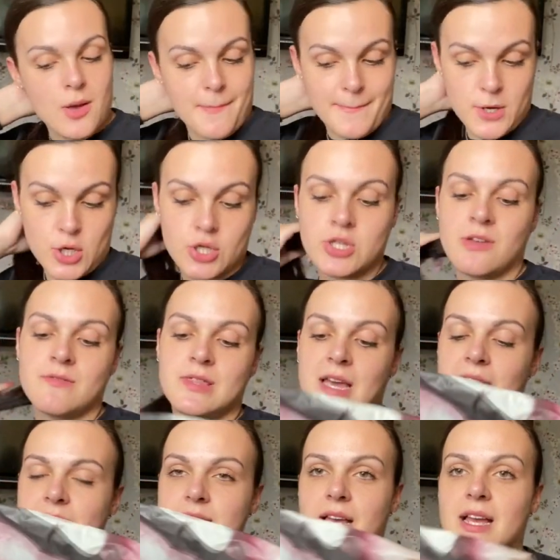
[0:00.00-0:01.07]
Most of
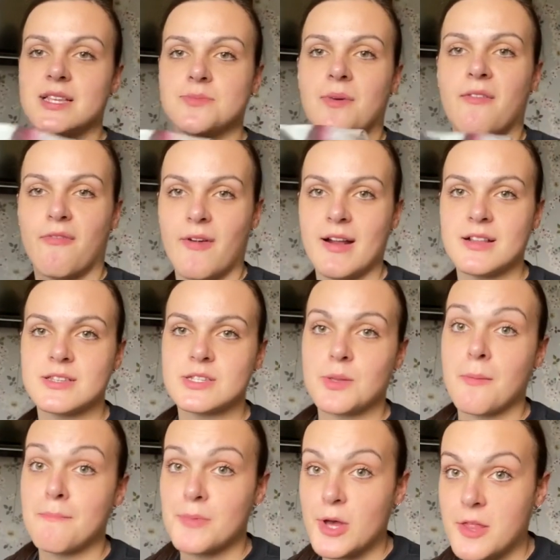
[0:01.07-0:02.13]
this is my friend's
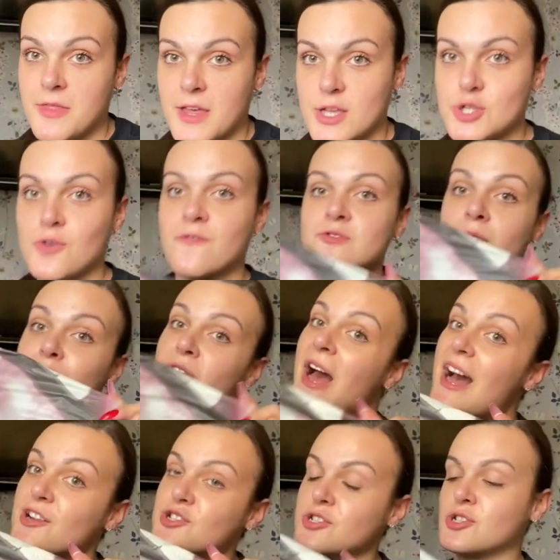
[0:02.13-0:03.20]
birthday stuff, so I'm
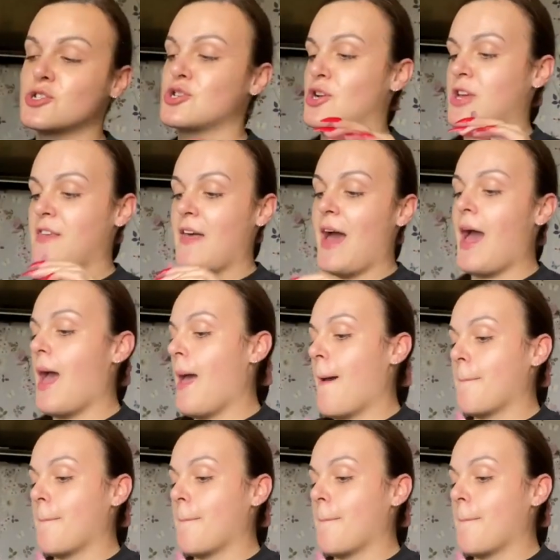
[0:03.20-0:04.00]
not actually going to show you that.